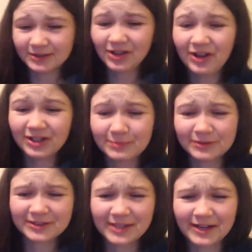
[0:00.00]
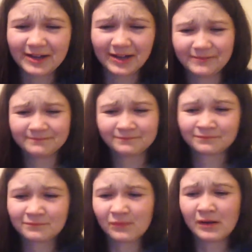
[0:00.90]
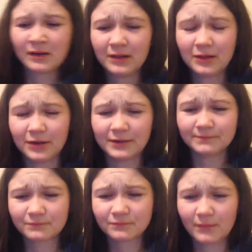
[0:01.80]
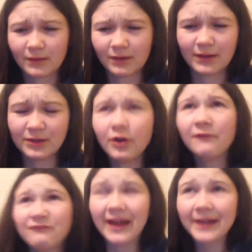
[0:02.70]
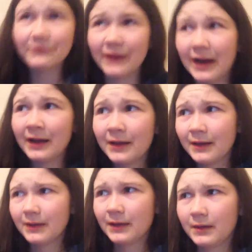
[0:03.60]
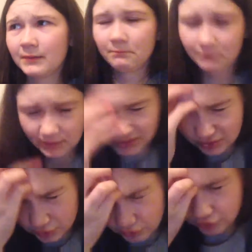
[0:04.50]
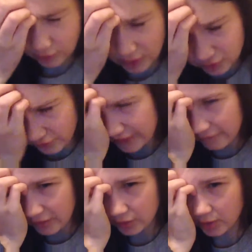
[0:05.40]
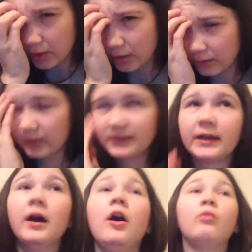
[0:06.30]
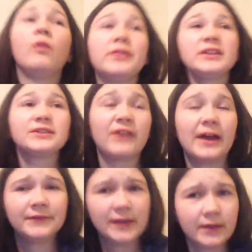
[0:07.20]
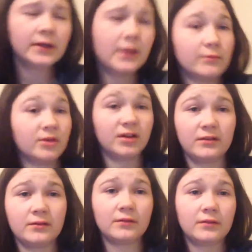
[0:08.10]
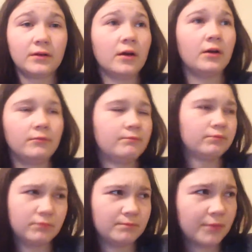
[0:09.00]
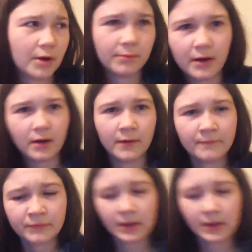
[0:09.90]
It's nice, but sickly. Like, it's got flavour, but it's just strange flavour. You can't, like, say, oh, what this flavour? I'm like, oh, blah, blah.